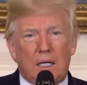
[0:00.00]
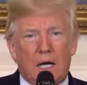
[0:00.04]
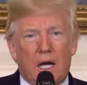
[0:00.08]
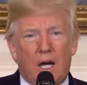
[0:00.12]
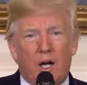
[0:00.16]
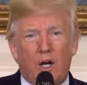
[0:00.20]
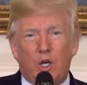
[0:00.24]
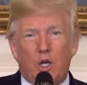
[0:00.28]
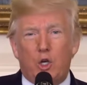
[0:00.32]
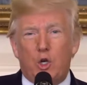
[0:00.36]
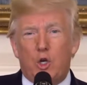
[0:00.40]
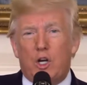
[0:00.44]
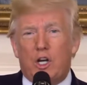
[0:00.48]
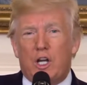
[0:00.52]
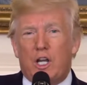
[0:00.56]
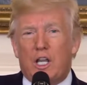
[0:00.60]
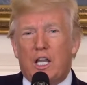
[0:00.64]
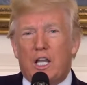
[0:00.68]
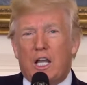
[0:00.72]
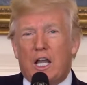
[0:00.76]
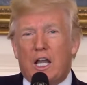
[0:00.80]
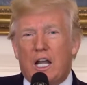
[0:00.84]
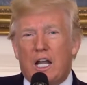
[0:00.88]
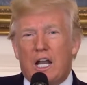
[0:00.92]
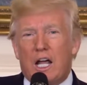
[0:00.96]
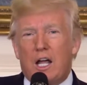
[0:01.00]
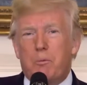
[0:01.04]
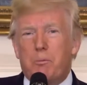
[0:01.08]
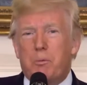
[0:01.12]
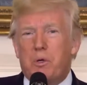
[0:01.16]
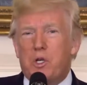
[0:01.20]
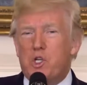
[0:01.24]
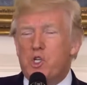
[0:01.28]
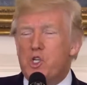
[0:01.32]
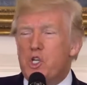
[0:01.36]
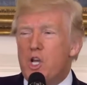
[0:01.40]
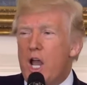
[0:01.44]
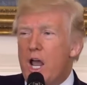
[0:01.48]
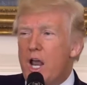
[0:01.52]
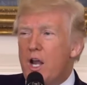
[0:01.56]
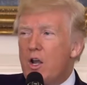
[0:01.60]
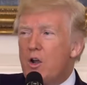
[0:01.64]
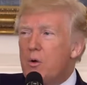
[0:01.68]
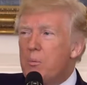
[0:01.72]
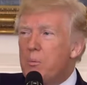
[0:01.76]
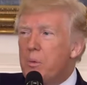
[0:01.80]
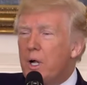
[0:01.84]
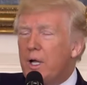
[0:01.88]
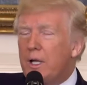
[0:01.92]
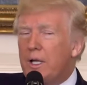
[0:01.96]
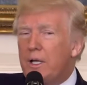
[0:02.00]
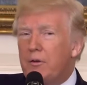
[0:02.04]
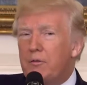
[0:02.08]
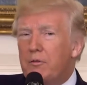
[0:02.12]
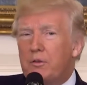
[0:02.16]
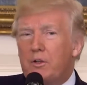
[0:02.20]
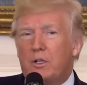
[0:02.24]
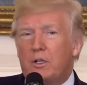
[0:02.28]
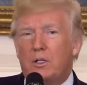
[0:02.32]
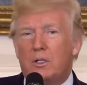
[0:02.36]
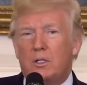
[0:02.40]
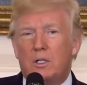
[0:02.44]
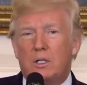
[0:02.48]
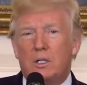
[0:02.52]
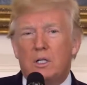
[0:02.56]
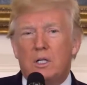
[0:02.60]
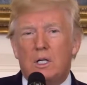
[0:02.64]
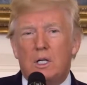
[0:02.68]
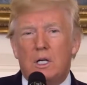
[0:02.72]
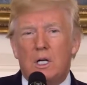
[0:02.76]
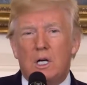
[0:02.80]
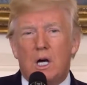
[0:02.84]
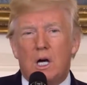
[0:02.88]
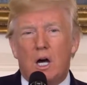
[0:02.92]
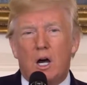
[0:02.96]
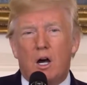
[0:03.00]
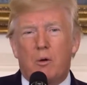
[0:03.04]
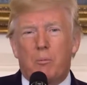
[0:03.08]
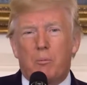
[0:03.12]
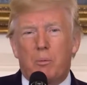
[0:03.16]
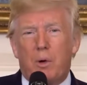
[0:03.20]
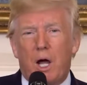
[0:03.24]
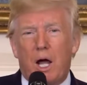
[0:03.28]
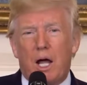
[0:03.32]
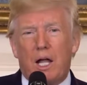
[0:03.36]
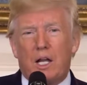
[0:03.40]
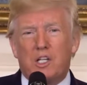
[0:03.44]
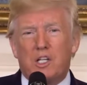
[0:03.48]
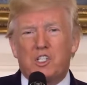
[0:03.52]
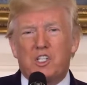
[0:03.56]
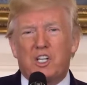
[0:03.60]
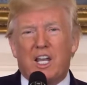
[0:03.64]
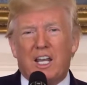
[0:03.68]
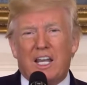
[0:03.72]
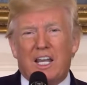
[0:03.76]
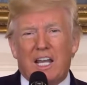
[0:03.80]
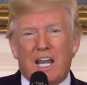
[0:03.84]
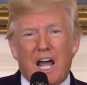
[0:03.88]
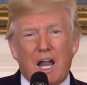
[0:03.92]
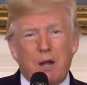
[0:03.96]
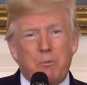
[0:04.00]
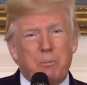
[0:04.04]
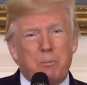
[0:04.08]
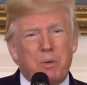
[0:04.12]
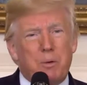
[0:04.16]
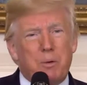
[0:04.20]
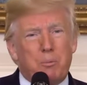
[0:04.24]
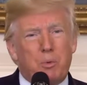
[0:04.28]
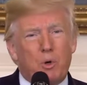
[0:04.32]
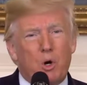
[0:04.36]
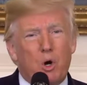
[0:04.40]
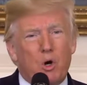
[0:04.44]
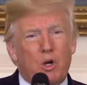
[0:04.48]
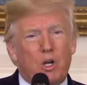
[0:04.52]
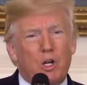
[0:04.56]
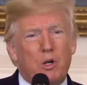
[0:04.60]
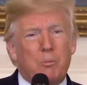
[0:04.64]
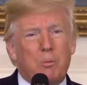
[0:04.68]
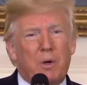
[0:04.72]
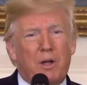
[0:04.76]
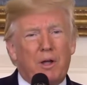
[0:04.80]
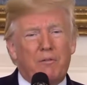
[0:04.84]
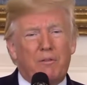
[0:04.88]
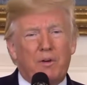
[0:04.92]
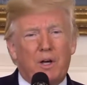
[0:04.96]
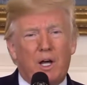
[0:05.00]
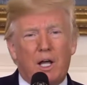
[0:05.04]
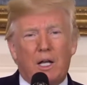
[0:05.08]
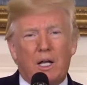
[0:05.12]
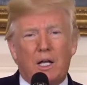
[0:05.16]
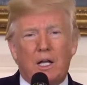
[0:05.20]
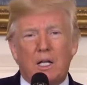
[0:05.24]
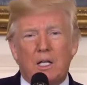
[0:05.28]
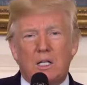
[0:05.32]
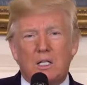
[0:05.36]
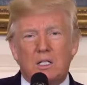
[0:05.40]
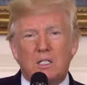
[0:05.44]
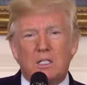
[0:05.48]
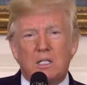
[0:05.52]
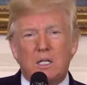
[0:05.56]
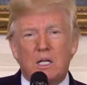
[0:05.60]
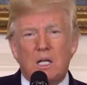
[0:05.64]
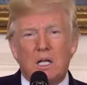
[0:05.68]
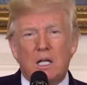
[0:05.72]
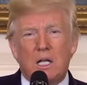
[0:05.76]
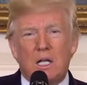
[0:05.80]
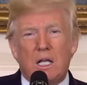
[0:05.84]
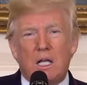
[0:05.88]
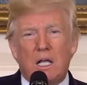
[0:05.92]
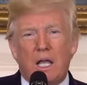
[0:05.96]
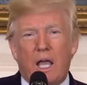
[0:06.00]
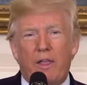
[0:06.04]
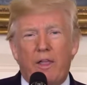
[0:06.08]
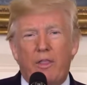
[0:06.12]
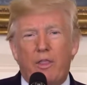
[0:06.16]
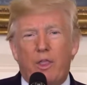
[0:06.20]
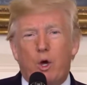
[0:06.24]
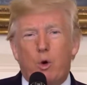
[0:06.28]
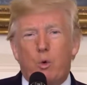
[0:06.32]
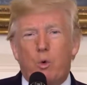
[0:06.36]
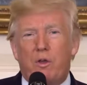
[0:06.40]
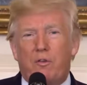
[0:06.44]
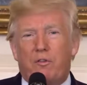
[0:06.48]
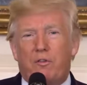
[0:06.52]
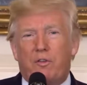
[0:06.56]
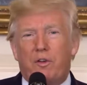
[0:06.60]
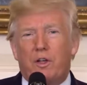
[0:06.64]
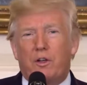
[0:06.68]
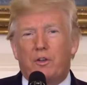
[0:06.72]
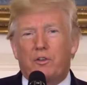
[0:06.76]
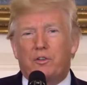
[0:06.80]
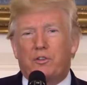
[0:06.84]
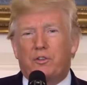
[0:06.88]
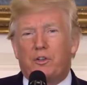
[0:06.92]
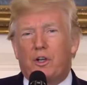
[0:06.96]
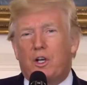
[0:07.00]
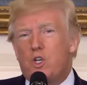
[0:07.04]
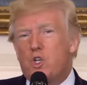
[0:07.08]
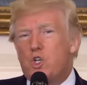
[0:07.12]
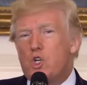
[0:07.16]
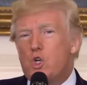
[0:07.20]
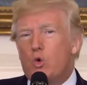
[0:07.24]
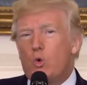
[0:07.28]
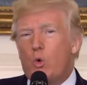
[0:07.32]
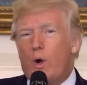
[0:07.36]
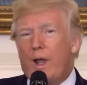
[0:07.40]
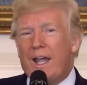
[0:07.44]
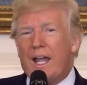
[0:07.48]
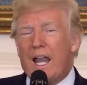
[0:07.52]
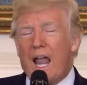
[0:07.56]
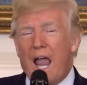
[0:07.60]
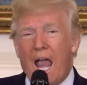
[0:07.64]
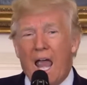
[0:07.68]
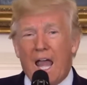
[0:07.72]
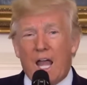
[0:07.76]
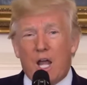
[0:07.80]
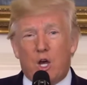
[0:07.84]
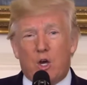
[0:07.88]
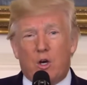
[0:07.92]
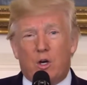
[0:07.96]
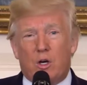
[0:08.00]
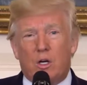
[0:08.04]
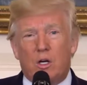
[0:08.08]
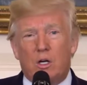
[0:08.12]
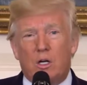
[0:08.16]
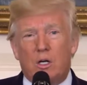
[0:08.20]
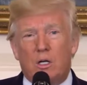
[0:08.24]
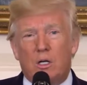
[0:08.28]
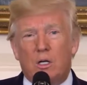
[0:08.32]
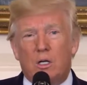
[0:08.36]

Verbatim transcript: Our unity cannot be shattered by evil. Our bonds cannot be broken by violence. And though we feel such great anger